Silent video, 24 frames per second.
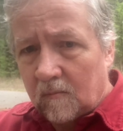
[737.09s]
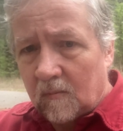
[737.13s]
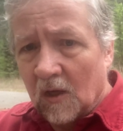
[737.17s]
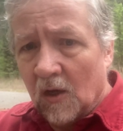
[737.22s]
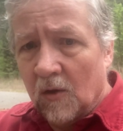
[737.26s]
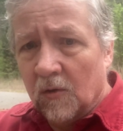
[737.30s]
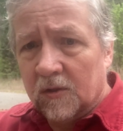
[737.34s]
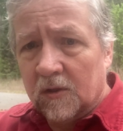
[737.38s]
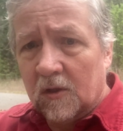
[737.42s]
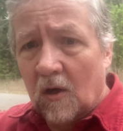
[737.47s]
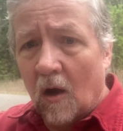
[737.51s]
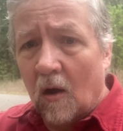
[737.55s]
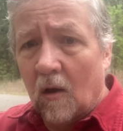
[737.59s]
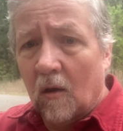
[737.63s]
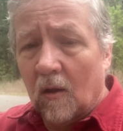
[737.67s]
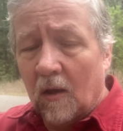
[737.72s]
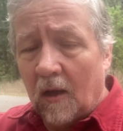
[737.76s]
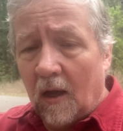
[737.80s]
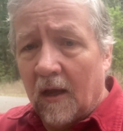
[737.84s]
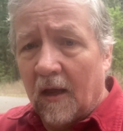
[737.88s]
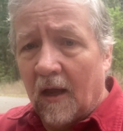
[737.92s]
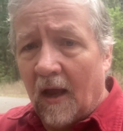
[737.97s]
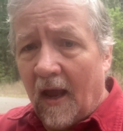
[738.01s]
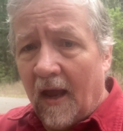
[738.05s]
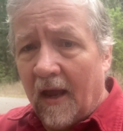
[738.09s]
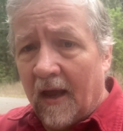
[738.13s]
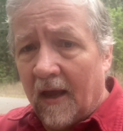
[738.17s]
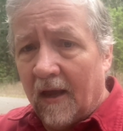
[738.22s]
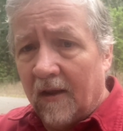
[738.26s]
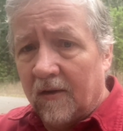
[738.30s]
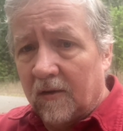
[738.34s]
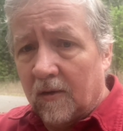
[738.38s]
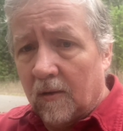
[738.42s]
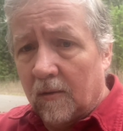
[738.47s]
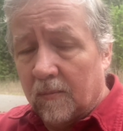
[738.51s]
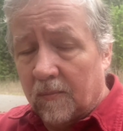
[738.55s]
It was called
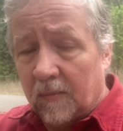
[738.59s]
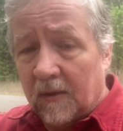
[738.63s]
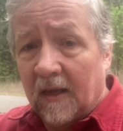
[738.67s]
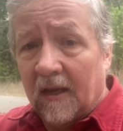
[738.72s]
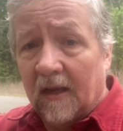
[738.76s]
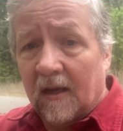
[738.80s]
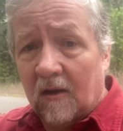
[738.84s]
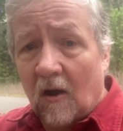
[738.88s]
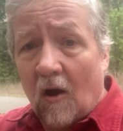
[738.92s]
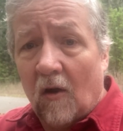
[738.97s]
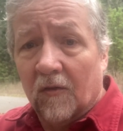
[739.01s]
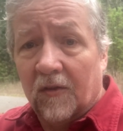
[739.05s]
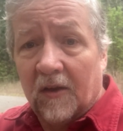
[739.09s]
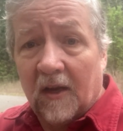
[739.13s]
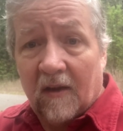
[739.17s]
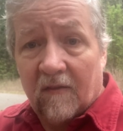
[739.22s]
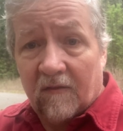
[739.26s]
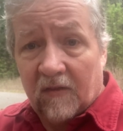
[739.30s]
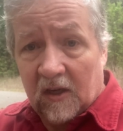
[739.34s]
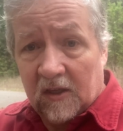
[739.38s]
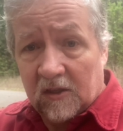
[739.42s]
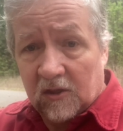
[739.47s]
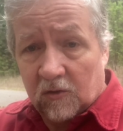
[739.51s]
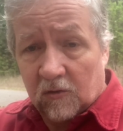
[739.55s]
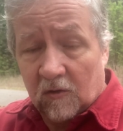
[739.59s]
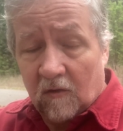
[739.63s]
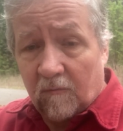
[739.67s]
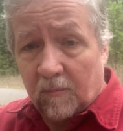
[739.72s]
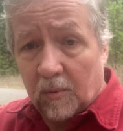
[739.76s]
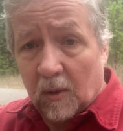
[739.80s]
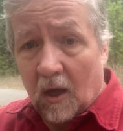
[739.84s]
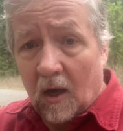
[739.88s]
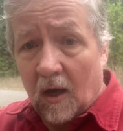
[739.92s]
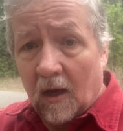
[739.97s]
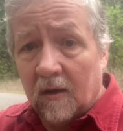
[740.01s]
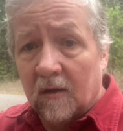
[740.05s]
the Avenger of
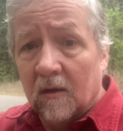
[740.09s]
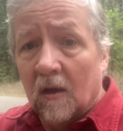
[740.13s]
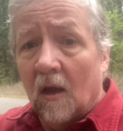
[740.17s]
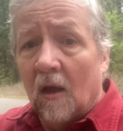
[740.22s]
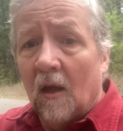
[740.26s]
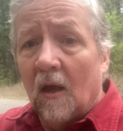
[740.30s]
Blood.